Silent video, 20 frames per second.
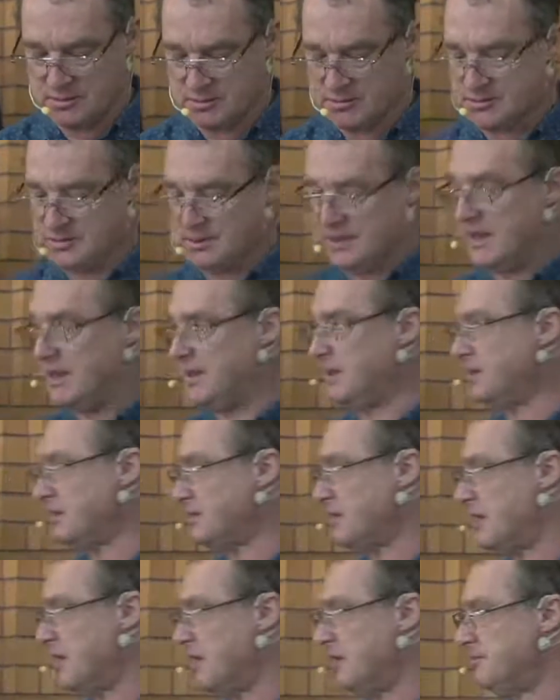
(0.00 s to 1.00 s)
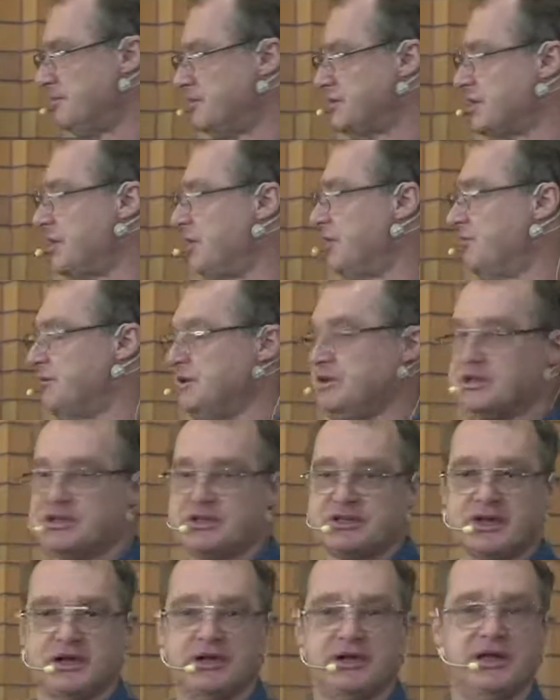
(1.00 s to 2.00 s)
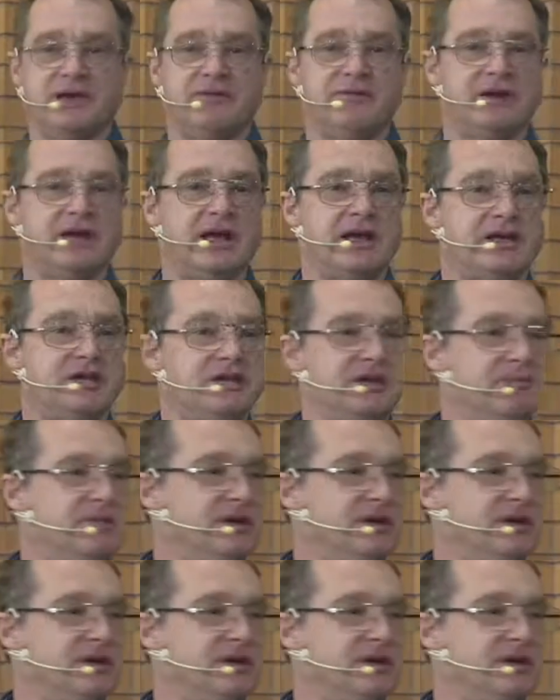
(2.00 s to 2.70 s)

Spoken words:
And so that we just don't have an academic